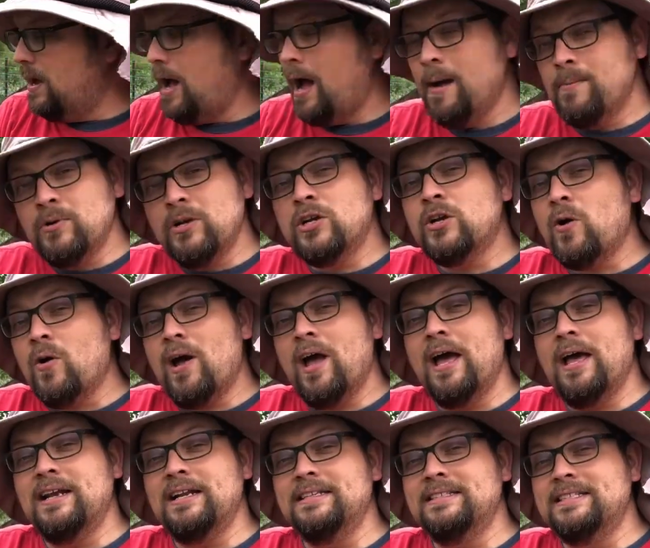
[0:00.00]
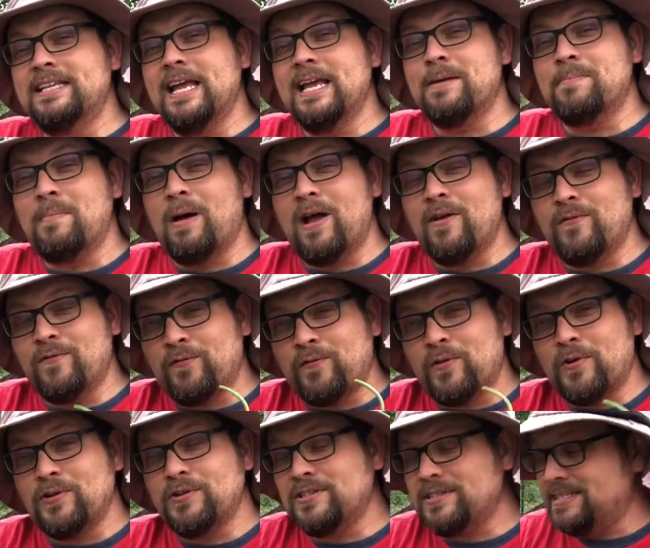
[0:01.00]
I'm gonna go ahead and take my
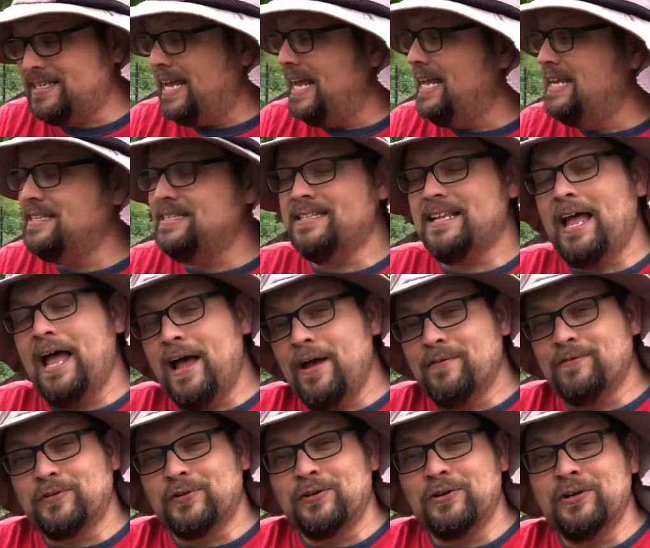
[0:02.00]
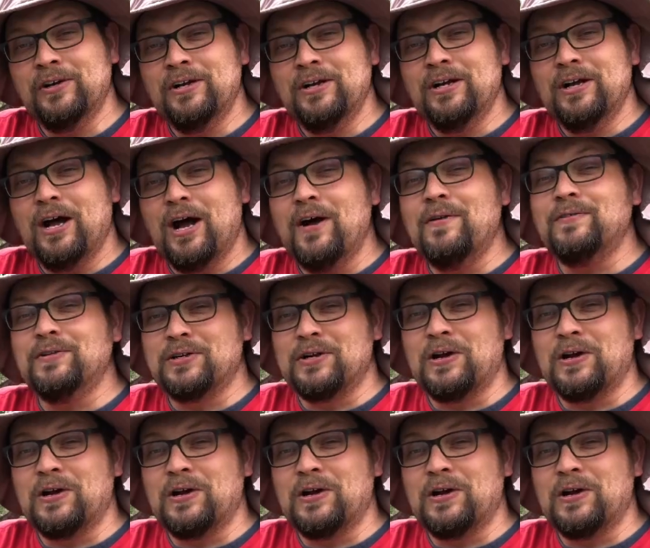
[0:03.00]
first taste ever of a